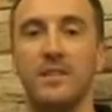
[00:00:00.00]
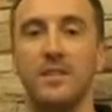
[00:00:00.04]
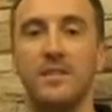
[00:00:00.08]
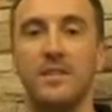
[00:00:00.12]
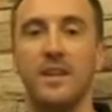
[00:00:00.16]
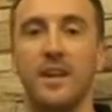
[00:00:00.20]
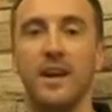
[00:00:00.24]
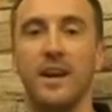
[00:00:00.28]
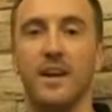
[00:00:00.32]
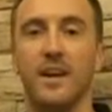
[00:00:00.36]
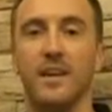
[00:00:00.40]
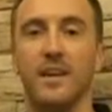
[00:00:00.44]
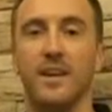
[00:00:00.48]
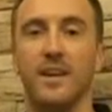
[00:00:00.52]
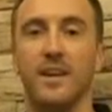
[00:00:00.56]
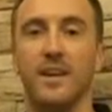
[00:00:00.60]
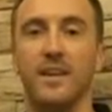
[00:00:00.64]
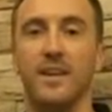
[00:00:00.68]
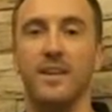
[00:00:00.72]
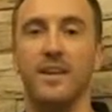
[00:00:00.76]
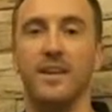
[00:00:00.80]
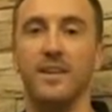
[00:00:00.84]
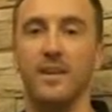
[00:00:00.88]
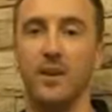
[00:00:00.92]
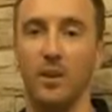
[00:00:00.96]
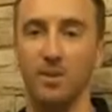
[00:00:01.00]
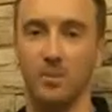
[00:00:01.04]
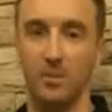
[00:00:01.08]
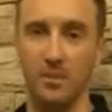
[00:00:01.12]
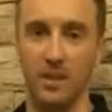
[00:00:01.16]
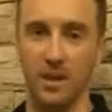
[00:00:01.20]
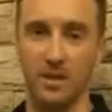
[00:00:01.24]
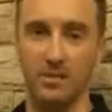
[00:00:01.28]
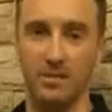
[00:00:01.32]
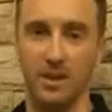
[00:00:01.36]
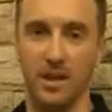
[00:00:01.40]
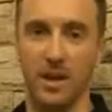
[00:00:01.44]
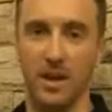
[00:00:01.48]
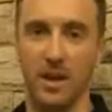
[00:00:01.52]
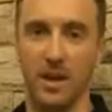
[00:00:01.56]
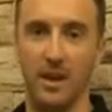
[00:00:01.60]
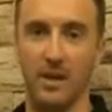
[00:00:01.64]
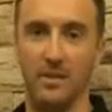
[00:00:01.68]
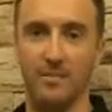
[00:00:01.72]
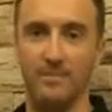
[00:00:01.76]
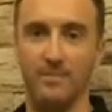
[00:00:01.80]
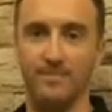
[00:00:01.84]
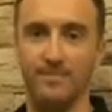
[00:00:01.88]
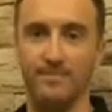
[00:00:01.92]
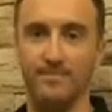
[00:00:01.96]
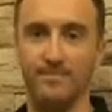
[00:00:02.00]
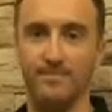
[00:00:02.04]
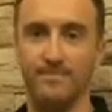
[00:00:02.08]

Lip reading: is that you don't believe you can.